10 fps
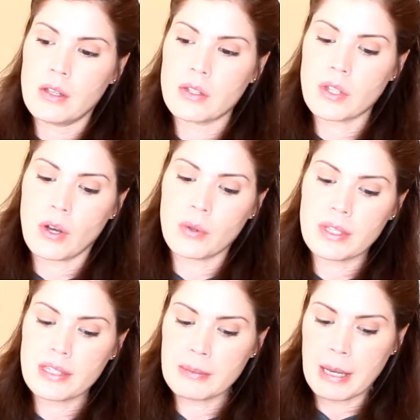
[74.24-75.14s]
So
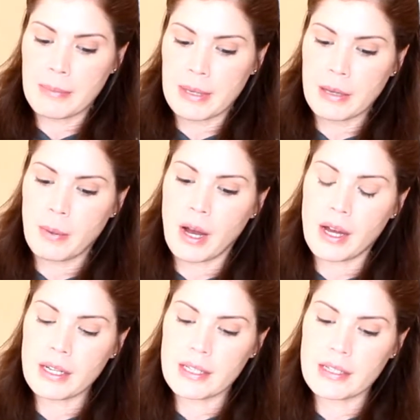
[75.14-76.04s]
this is my big
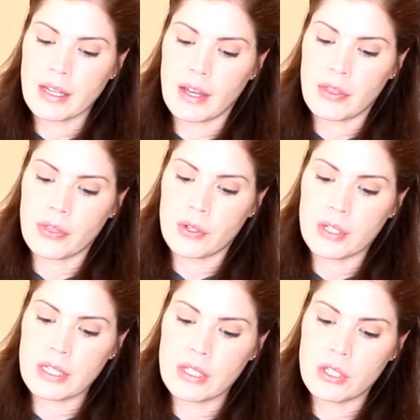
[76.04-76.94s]
pot. It's got
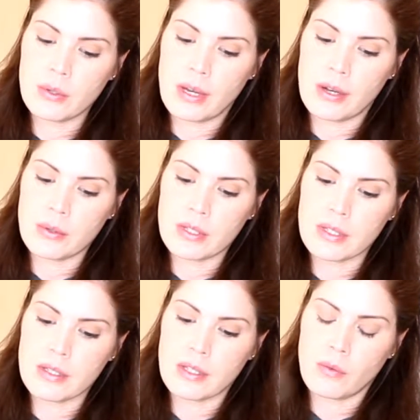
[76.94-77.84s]
32
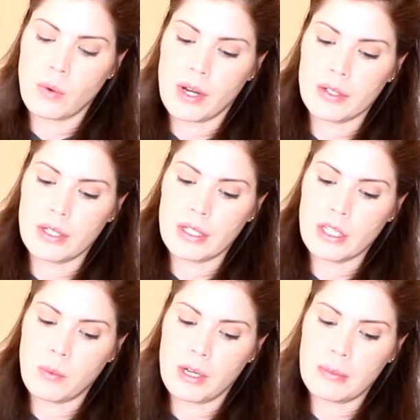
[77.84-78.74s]
ounces of water in it.
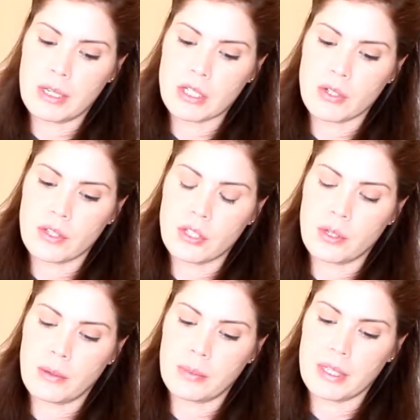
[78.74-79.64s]
You want to make sure that you
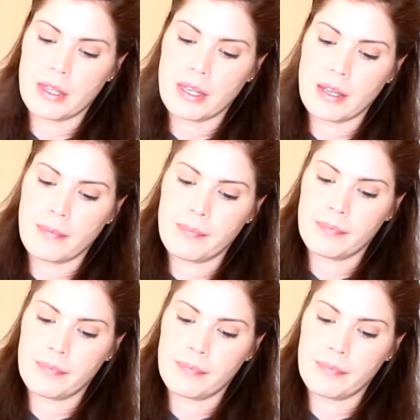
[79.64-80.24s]
completely